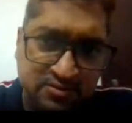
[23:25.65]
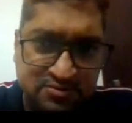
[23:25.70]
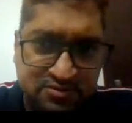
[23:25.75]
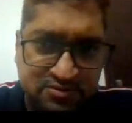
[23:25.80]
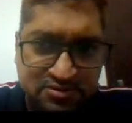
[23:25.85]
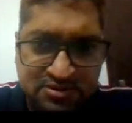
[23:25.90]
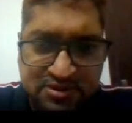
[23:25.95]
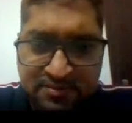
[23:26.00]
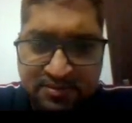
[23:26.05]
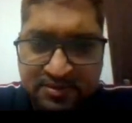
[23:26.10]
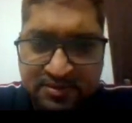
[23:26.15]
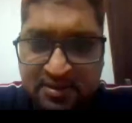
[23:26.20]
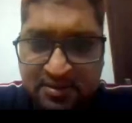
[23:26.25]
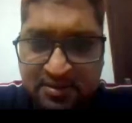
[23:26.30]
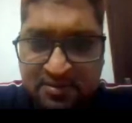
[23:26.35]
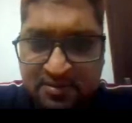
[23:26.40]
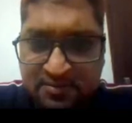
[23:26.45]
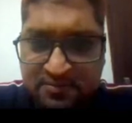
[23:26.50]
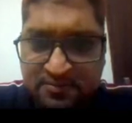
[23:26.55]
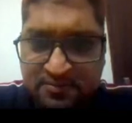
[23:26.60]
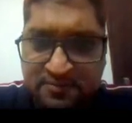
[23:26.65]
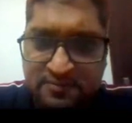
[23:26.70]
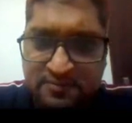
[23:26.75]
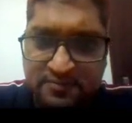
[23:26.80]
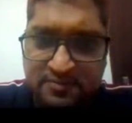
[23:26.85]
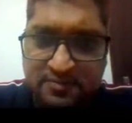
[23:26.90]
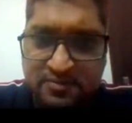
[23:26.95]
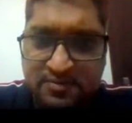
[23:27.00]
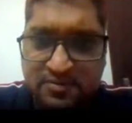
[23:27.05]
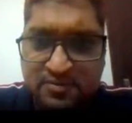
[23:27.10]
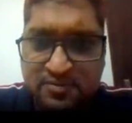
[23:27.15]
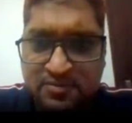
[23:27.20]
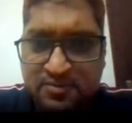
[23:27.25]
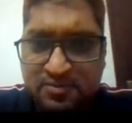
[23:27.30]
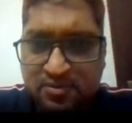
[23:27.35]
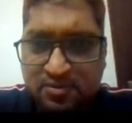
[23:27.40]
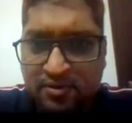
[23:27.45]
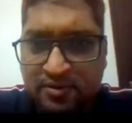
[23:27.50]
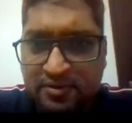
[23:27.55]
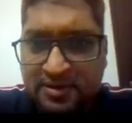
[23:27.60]
some other
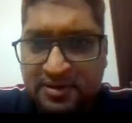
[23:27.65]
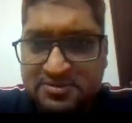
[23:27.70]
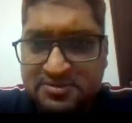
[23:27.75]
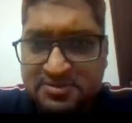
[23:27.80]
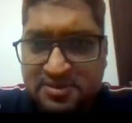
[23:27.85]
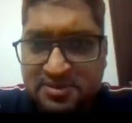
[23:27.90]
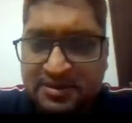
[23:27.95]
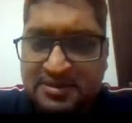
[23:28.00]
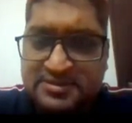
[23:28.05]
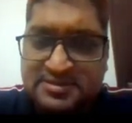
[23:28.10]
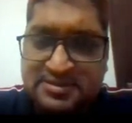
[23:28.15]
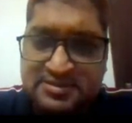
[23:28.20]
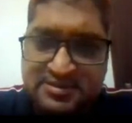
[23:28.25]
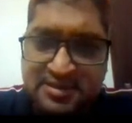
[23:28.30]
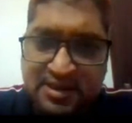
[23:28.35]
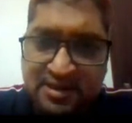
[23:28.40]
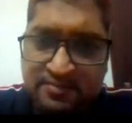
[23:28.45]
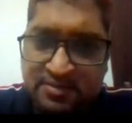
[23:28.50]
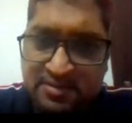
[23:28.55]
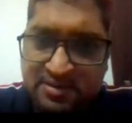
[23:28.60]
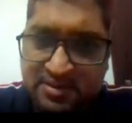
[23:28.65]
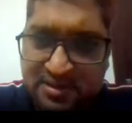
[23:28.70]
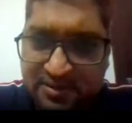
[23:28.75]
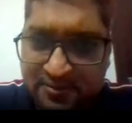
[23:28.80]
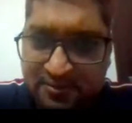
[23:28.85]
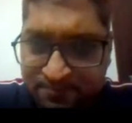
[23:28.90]
contracts conditions can be there.